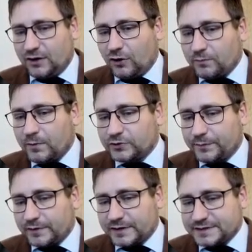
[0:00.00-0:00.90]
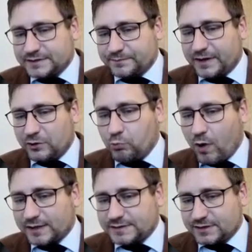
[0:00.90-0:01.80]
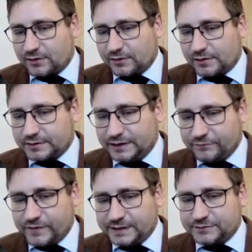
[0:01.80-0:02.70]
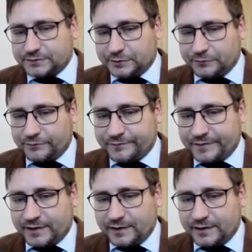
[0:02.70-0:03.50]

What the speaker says: or monopolized by one scholar, inventor of